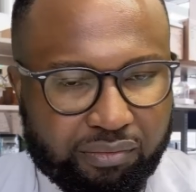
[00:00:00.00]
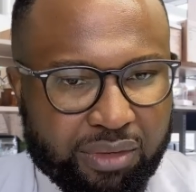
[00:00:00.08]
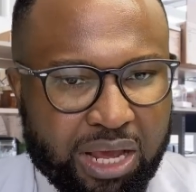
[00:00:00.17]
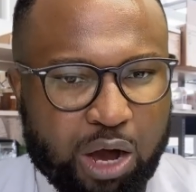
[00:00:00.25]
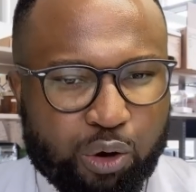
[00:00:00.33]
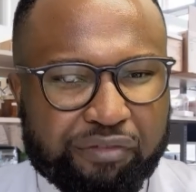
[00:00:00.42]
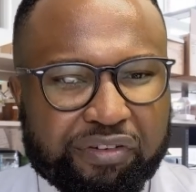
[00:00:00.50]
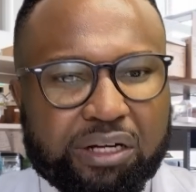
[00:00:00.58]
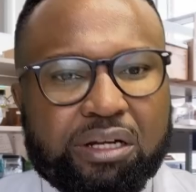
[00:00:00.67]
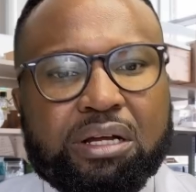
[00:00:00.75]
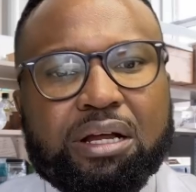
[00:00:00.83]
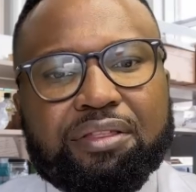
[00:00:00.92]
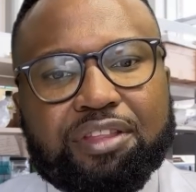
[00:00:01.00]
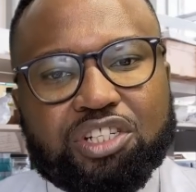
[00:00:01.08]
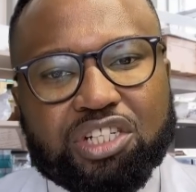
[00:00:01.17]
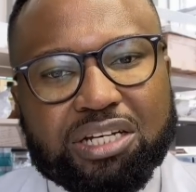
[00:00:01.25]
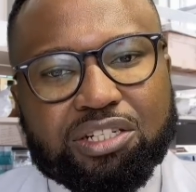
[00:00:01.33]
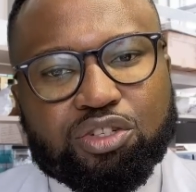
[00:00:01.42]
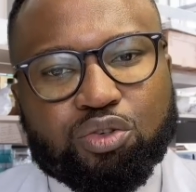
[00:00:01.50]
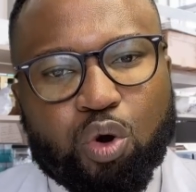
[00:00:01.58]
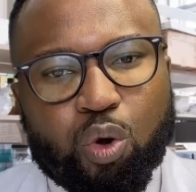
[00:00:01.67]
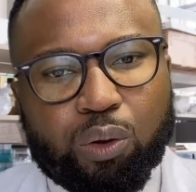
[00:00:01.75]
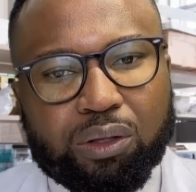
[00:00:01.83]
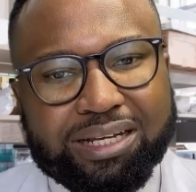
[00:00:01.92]
However, the judge's
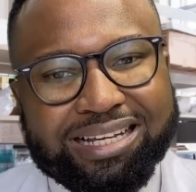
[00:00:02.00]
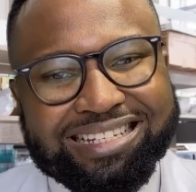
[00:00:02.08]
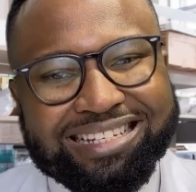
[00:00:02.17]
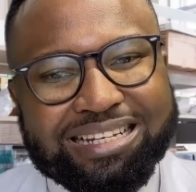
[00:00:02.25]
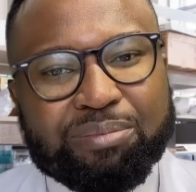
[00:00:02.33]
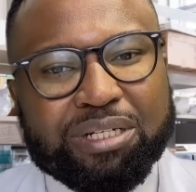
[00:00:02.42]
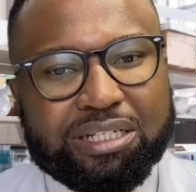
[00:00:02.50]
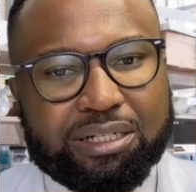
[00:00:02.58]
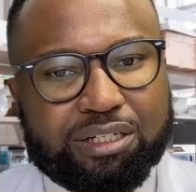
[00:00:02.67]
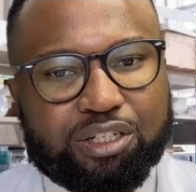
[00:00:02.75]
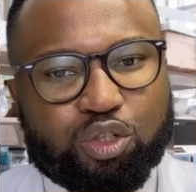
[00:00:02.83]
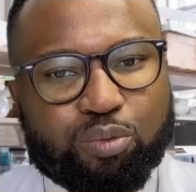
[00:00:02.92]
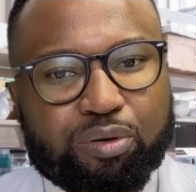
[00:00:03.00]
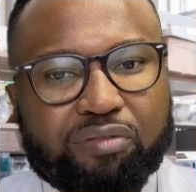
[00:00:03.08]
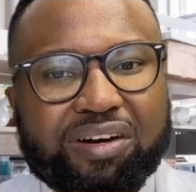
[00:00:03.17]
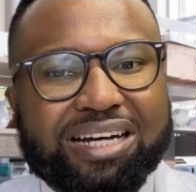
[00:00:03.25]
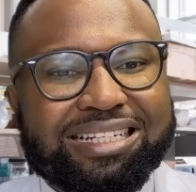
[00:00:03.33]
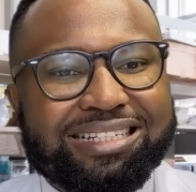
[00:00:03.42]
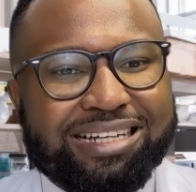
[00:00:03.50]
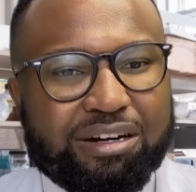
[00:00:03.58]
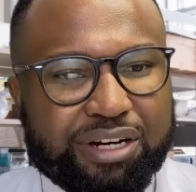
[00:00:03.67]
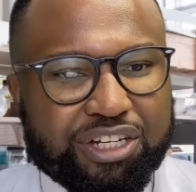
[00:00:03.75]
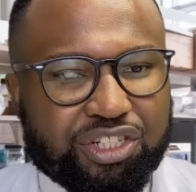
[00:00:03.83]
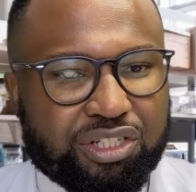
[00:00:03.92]
role is limited to providing
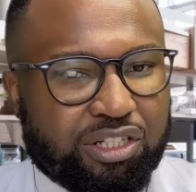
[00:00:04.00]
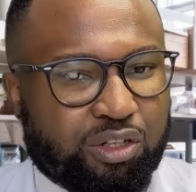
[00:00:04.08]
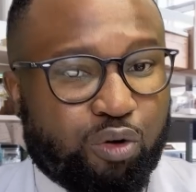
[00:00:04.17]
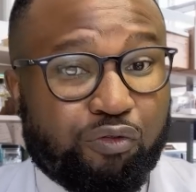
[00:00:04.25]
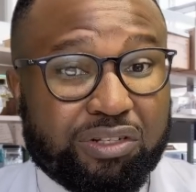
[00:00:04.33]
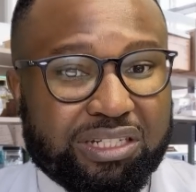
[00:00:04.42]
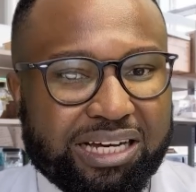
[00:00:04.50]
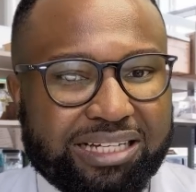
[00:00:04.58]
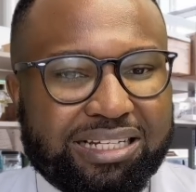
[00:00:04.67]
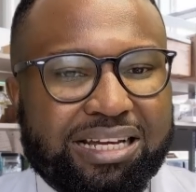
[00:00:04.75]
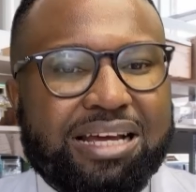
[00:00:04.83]
directions and oversight.